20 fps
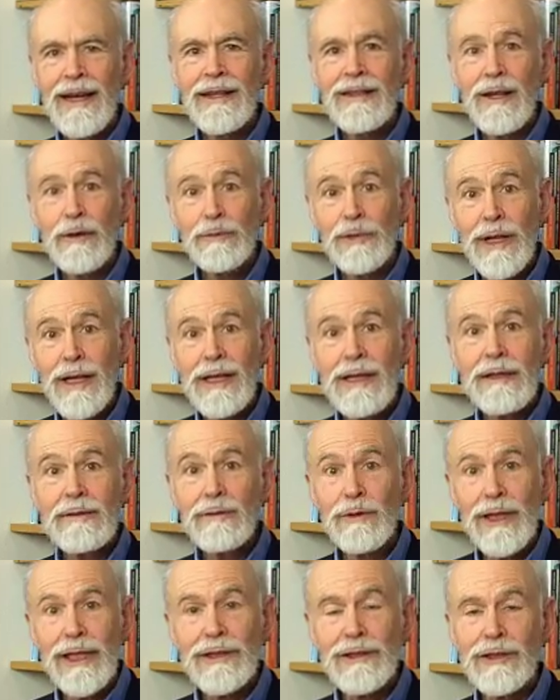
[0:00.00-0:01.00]
There are plenty of
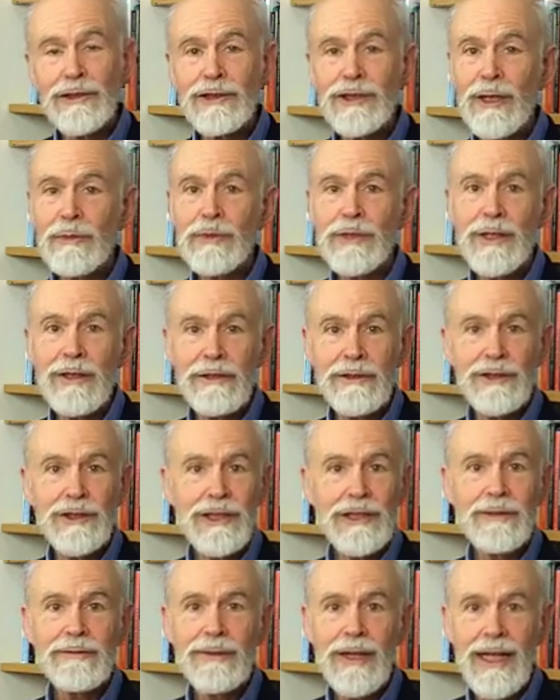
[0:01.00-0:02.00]
relationships that are
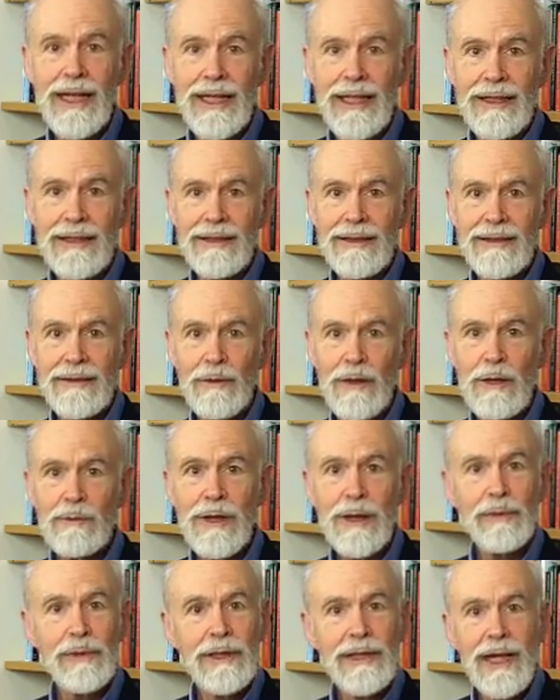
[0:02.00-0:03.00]
just fine, where the
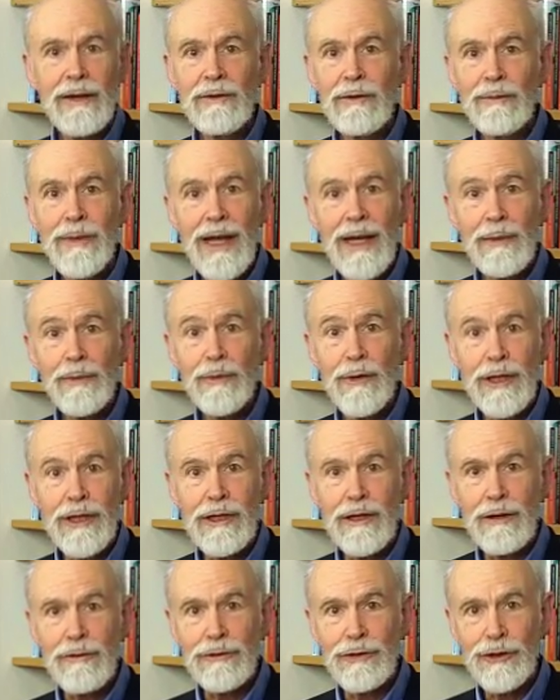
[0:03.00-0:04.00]
people never met up with a
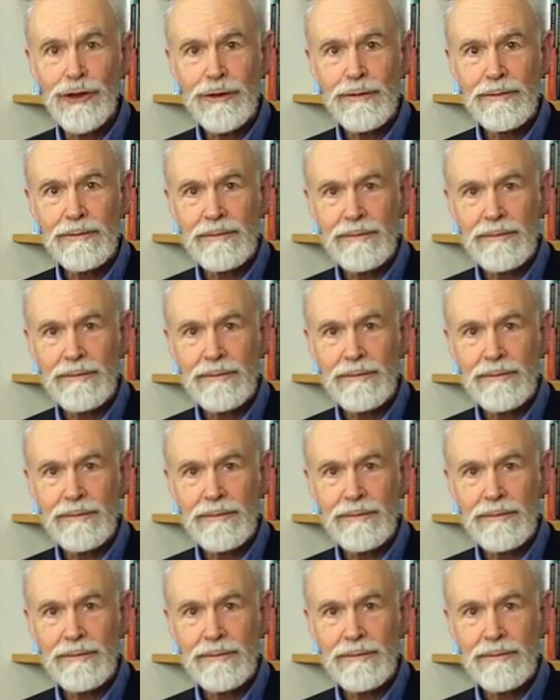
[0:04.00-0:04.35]
coach.